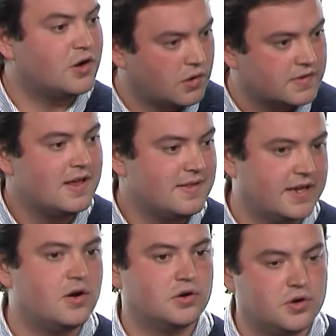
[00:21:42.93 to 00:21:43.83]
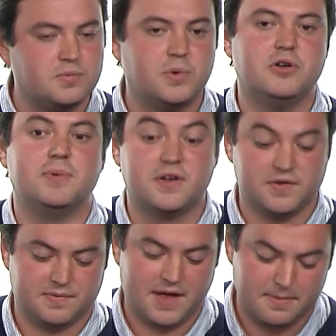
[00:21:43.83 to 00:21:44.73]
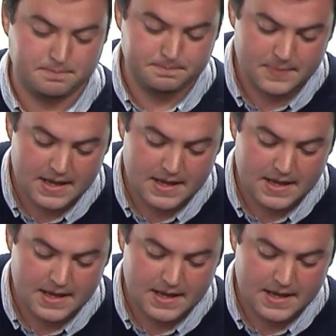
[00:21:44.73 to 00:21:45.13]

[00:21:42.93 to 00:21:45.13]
got goodwill because of that.